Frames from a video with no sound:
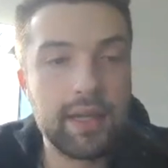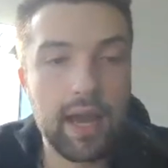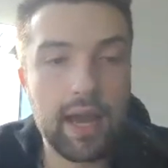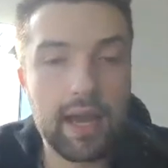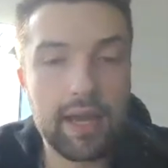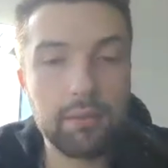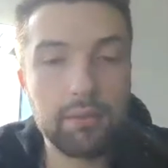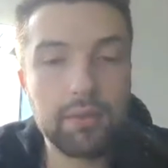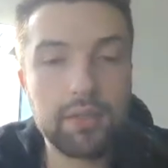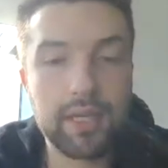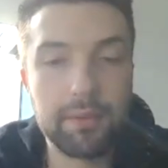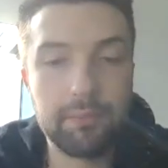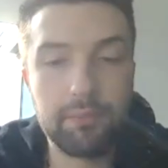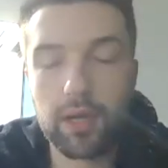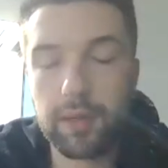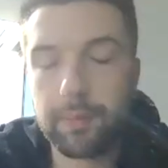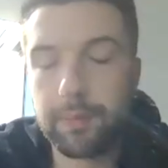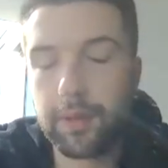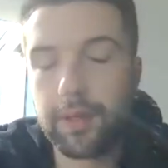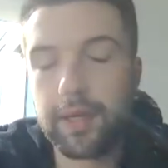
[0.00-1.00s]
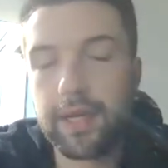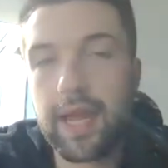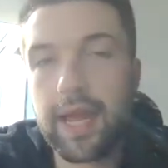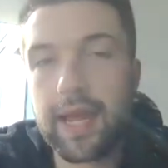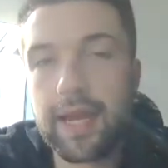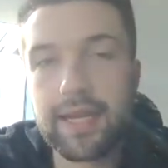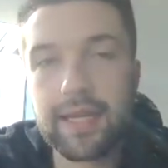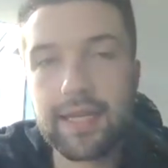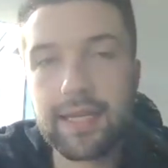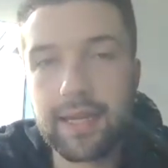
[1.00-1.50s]
I would take Brock Purdy
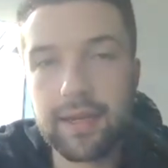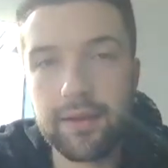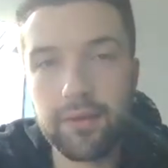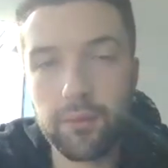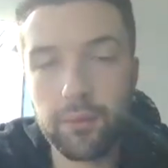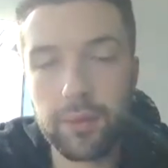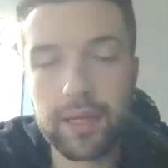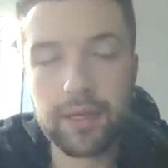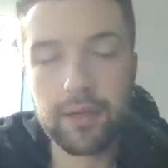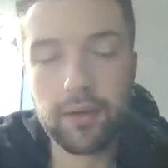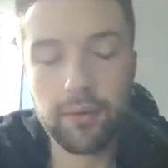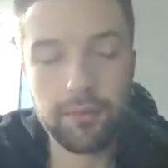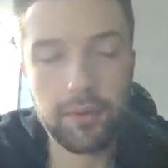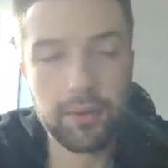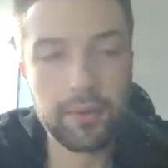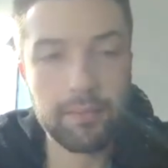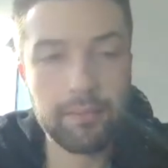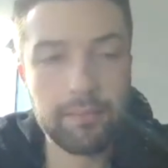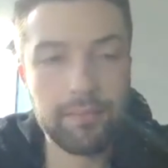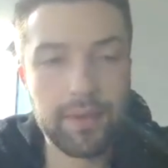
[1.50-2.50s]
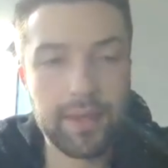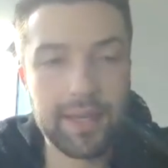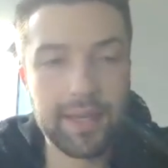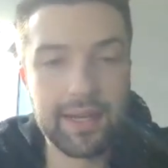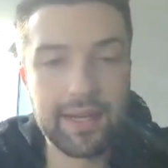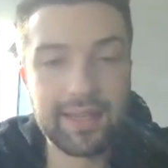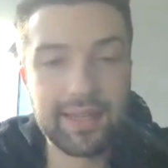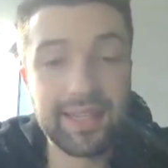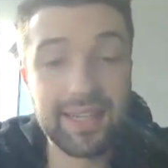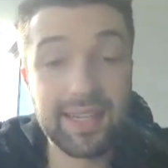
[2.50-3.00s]
any day of the week over him.
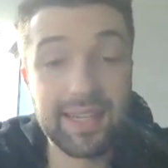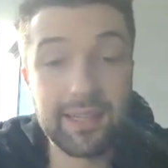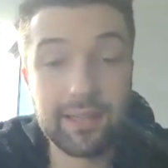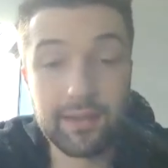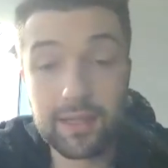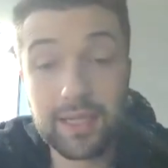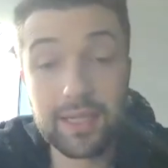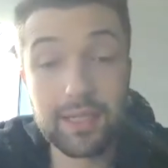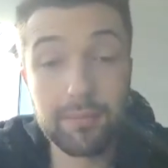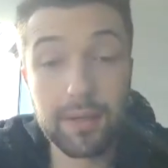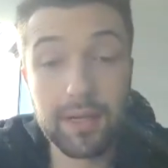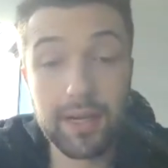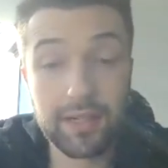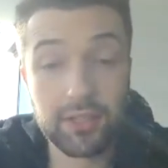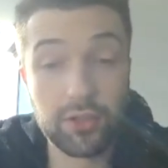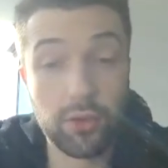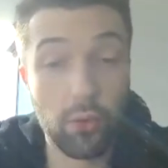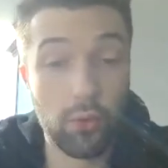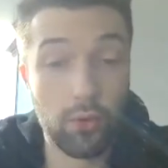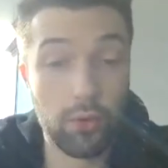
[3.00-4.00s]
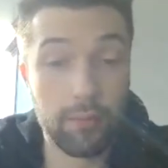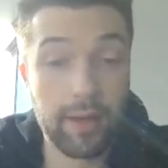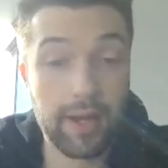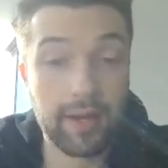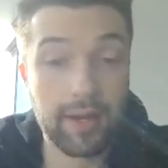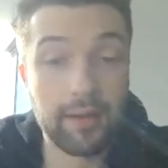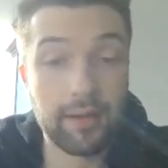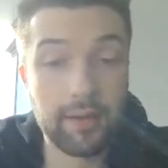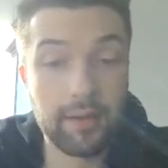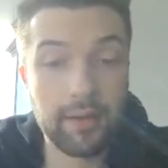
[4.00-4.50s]
And I think he, he's my next
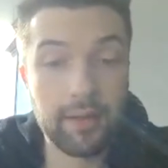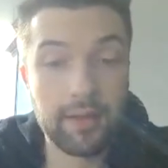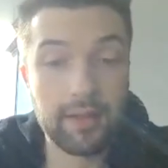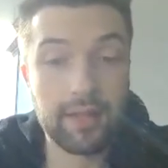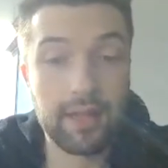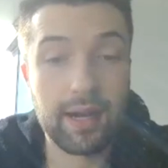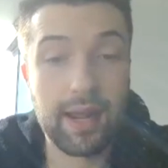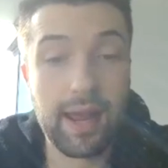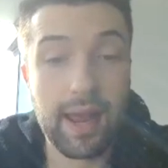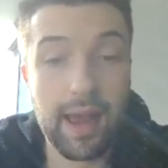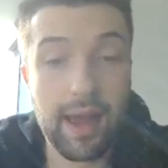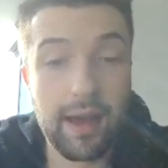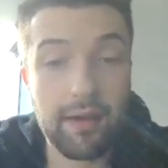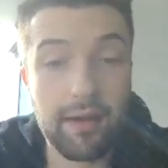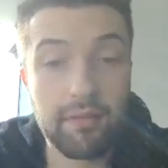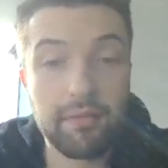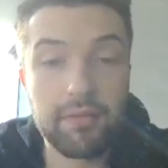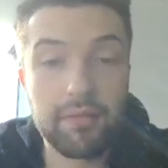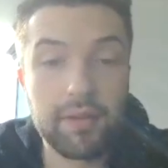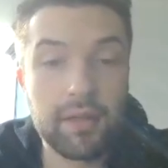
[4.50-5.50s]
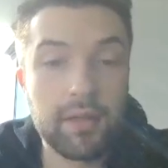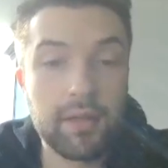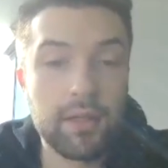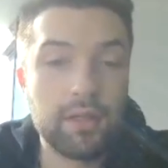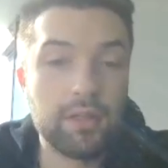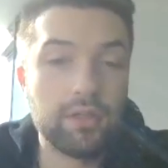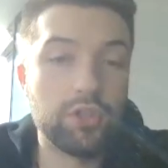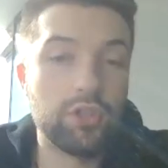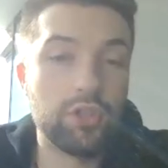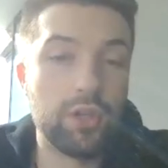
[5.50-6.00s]
quarterback that I have.
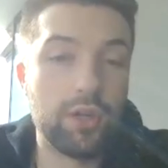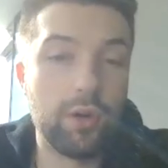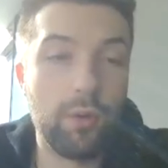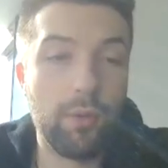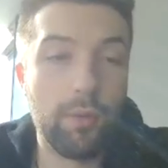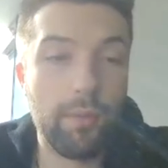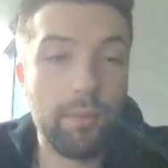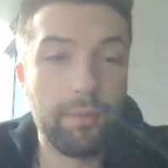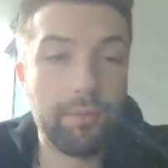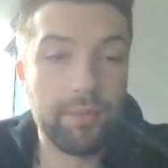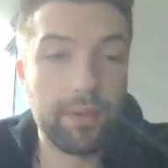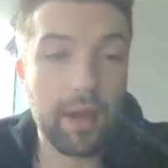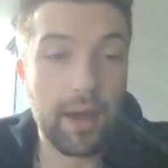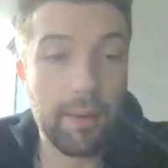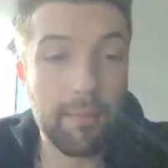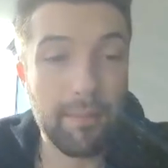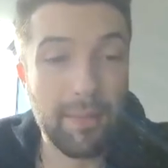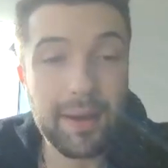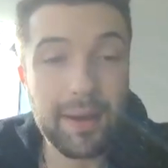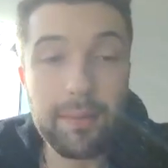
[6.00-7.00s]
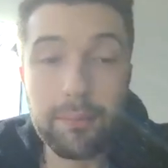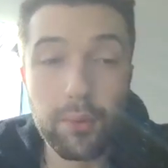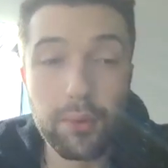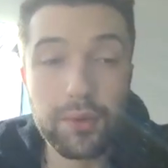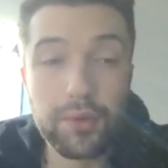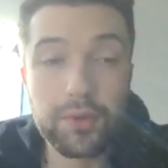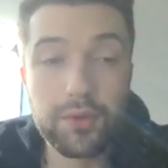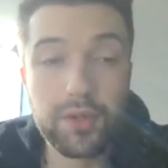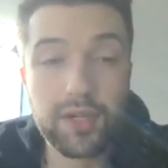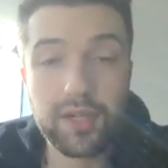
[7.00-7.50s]
So I might pull
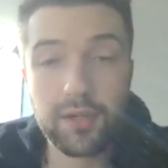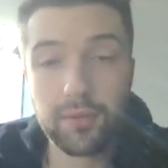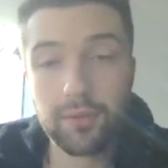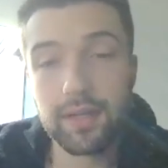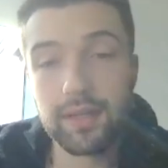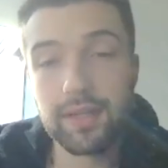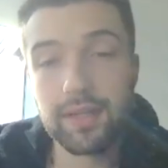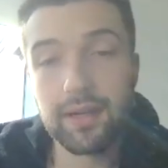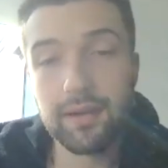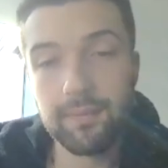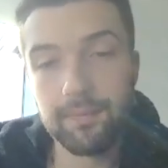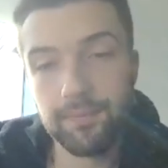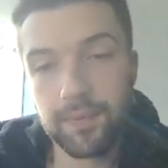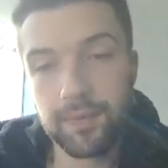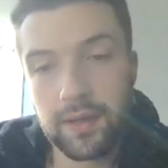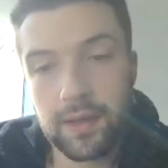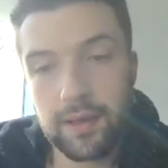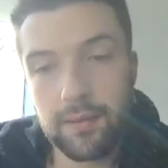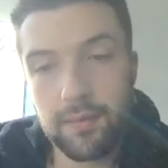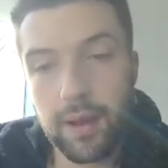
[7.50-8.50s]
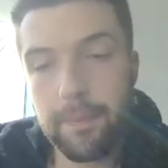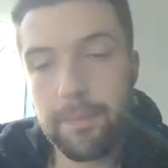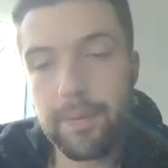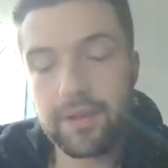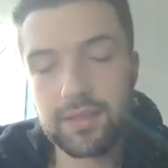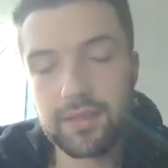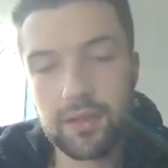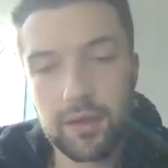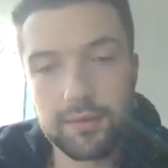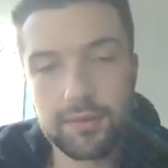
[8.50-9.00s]
the trigger right there. Might
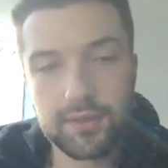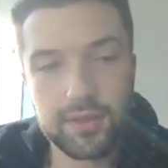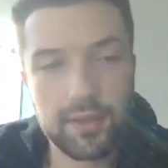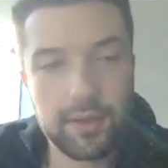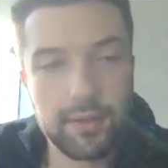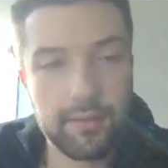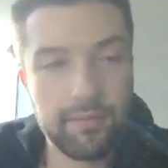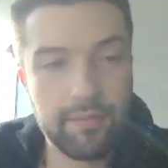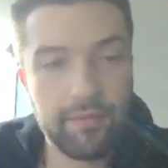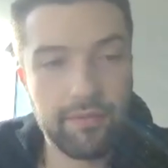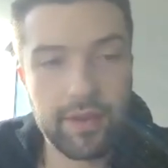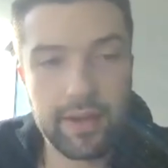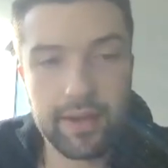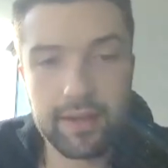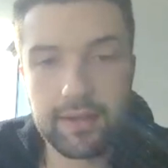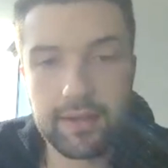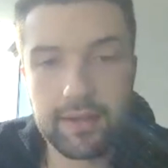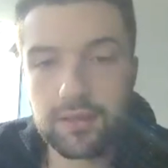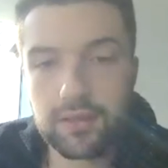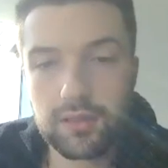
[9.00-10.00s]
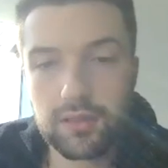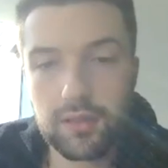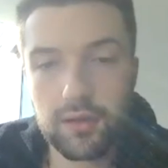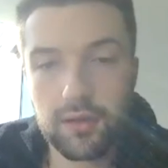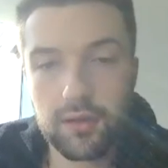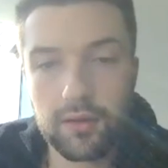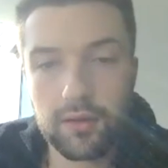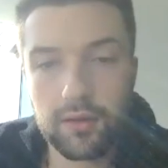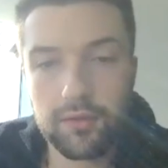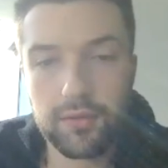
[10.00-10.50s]
piss off some fans
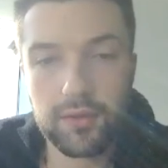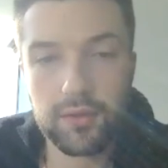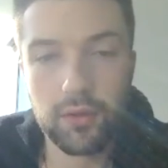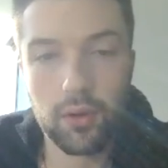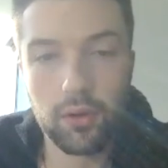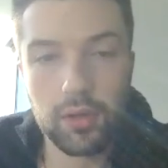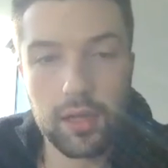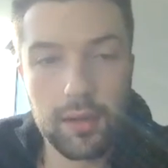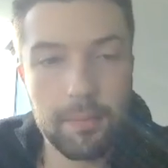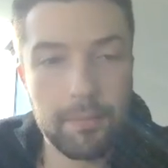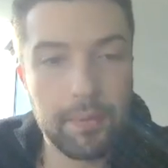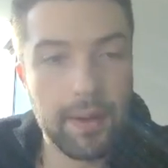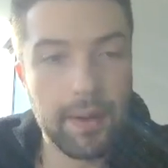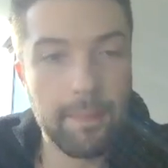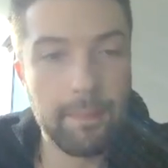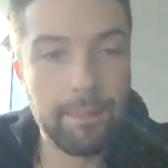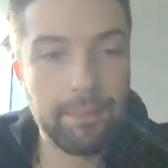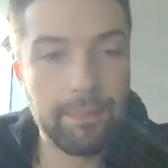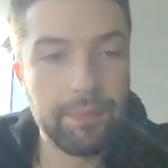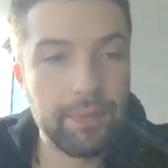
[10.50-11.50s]
of Nola, but